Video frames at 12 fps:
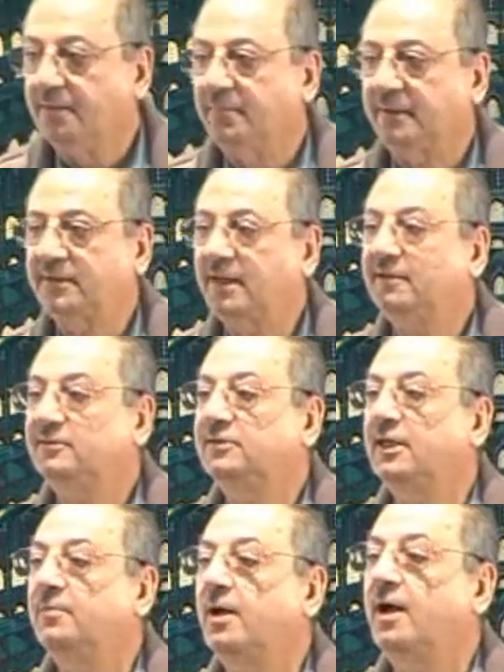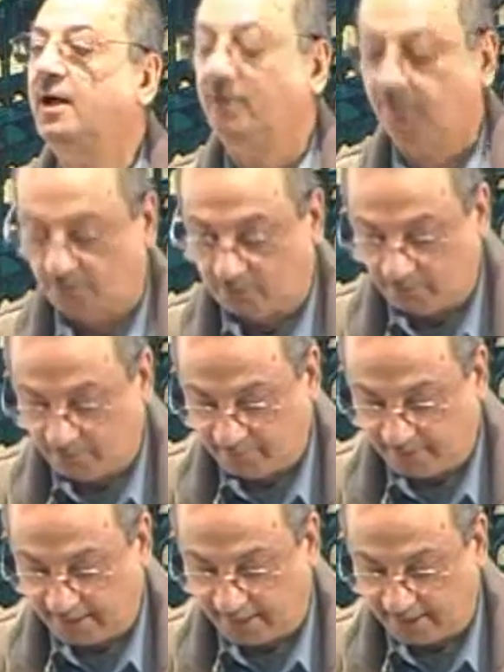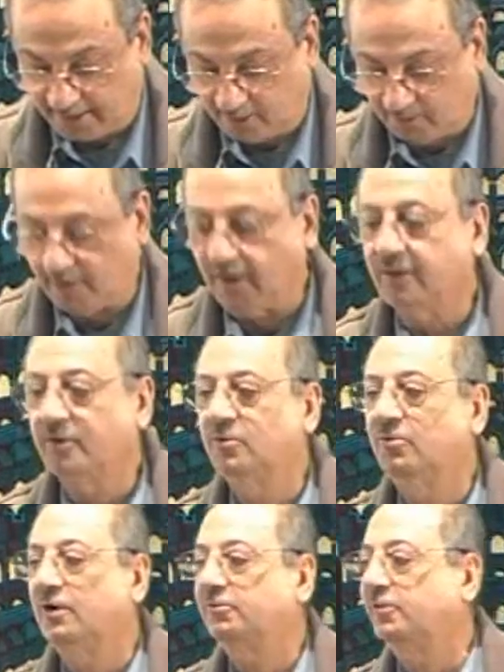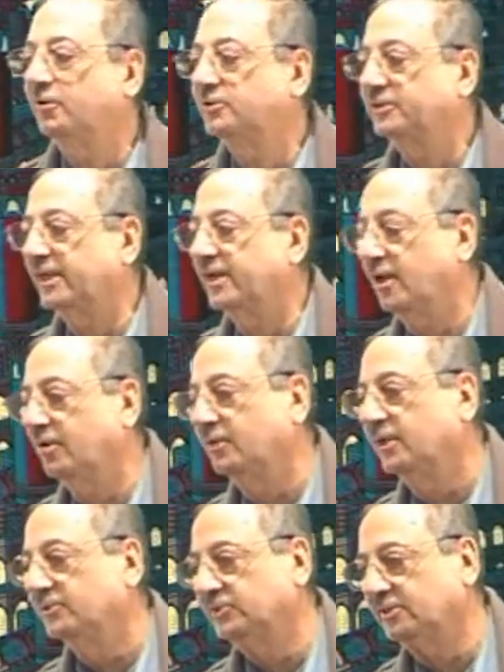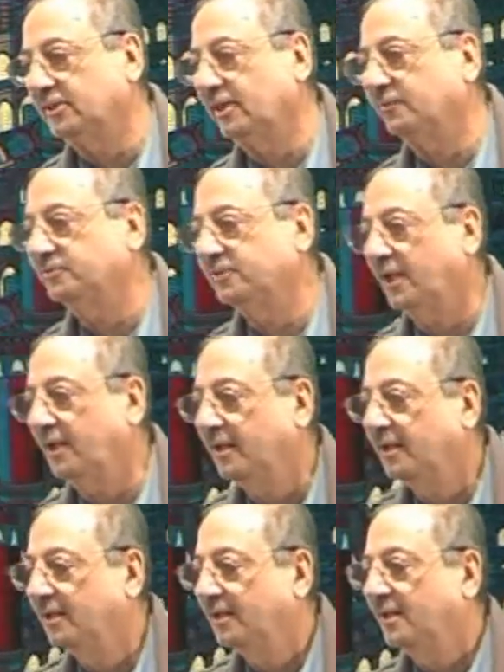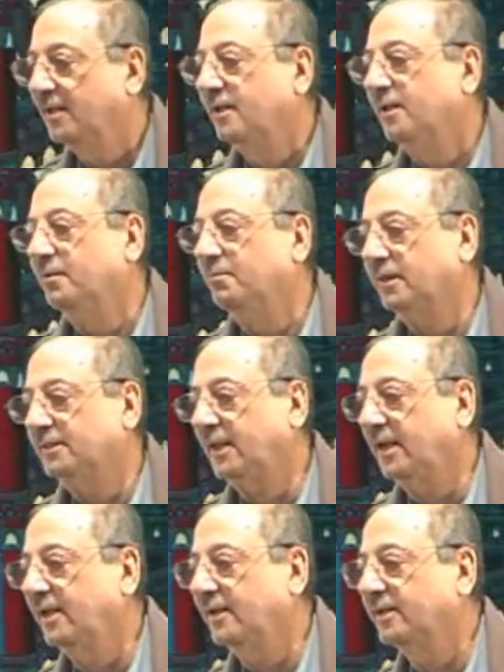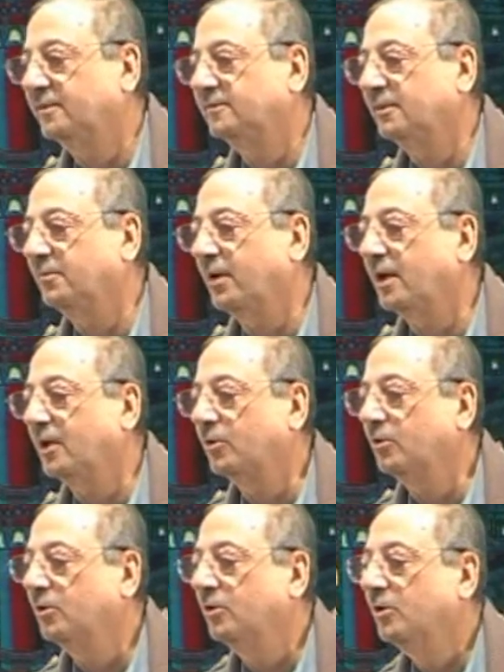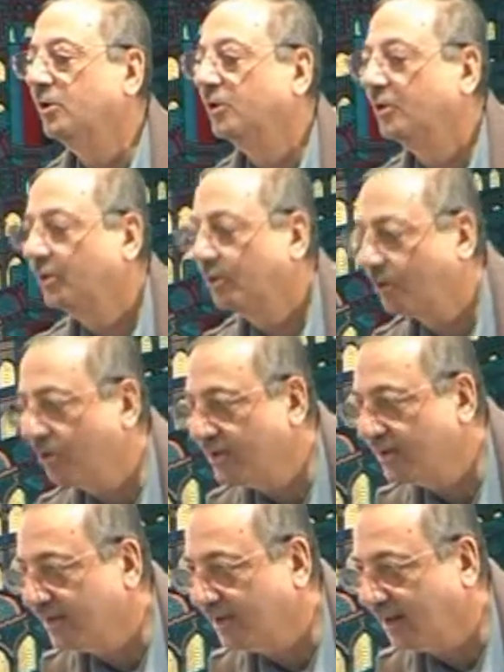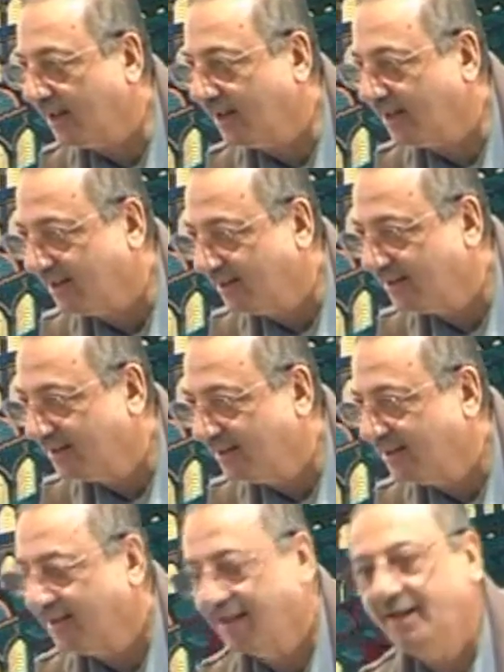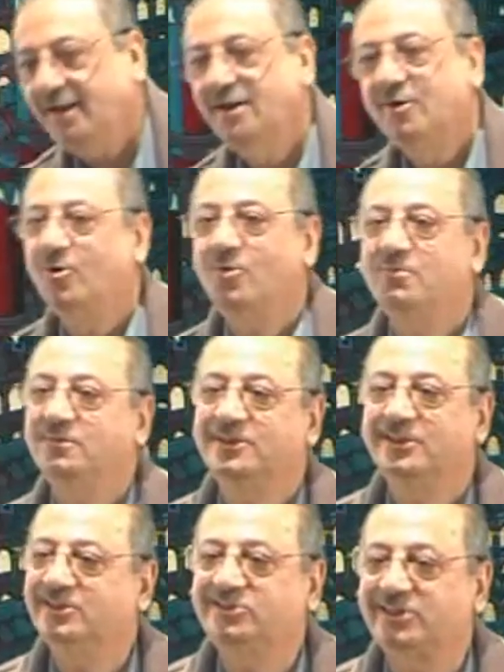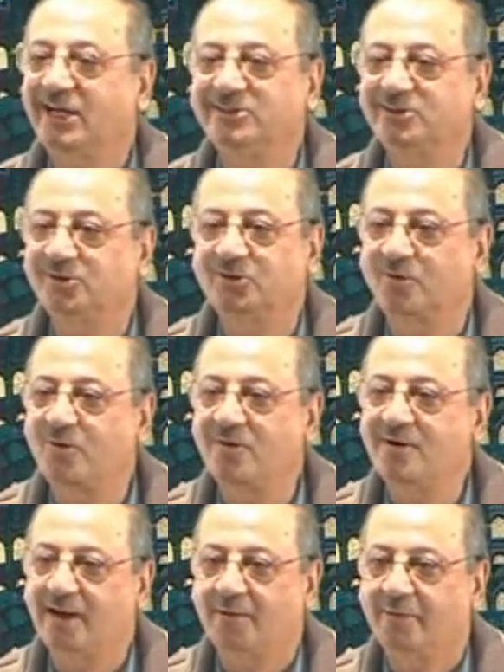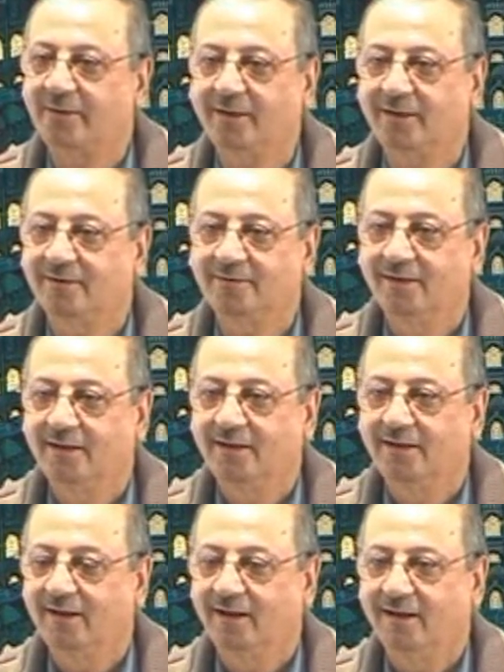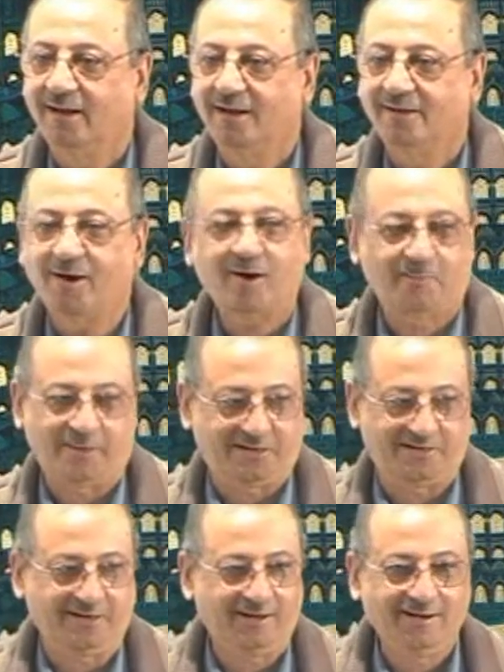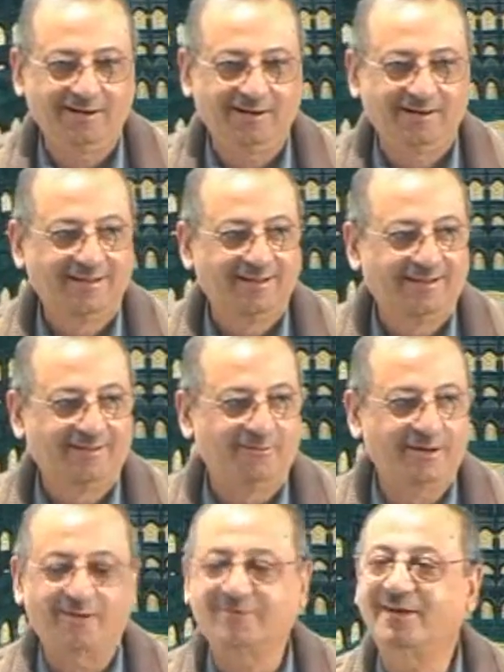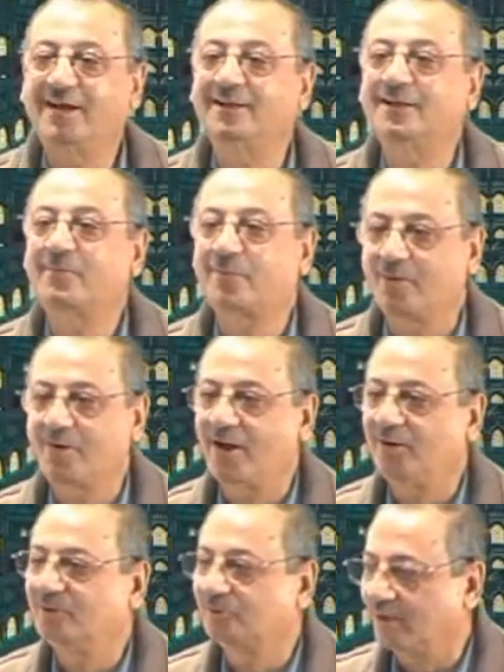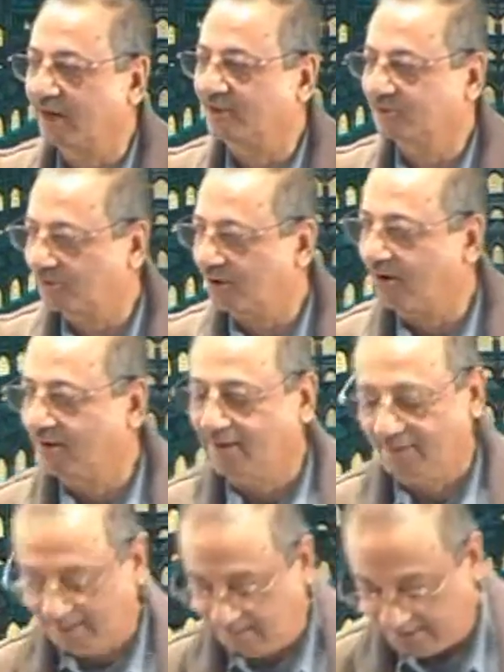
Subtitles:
Mata ikhtibarukum ya ikhwanu. What will you say now, Sister Hafsa? Mata ikhtibaru kunna. Kum is changed into kunna, brother. Not a big deal. We have done the pronouns, we are strong.